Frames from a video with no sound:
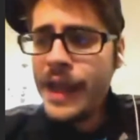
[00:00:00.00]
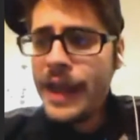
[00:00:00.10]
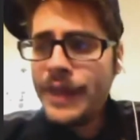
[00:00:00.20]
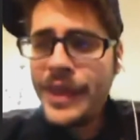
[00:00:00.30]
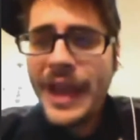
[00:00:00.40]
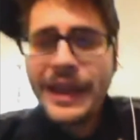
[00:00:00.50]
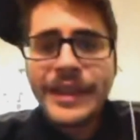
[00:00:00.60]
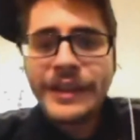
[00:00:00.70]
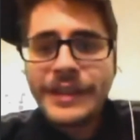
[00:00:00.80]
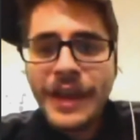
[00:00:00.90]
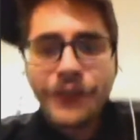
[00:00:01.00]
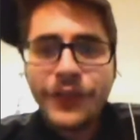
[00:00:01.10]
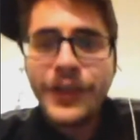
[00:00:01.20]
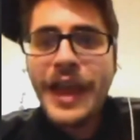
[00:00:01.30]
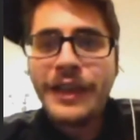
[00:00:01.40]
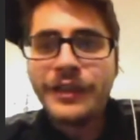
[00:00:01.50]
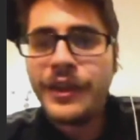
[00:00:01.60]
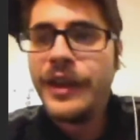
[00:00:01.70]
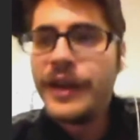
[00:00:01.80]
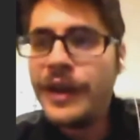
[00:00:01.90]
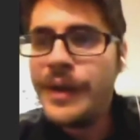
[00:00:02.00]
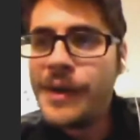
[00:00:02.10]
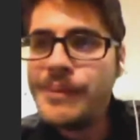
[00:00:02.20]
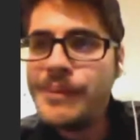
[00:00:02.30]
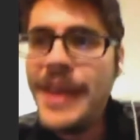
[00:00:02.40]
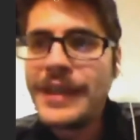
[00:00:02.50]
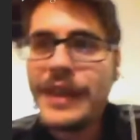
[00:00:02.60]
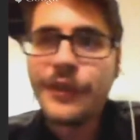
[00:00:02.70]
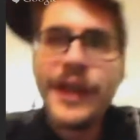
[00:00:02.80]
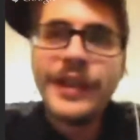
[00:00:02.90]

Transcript: That definitely has a making right